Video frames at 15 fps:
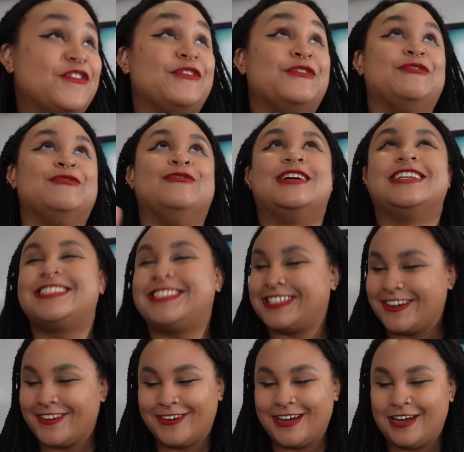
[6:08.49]

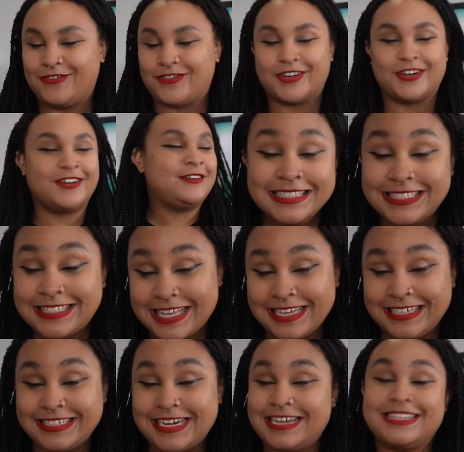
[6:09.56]
whatsoever.
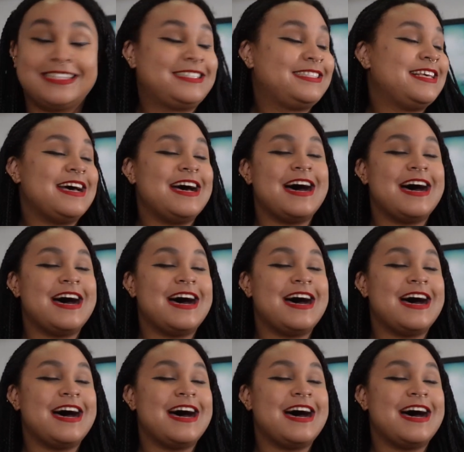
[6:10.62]
Say less.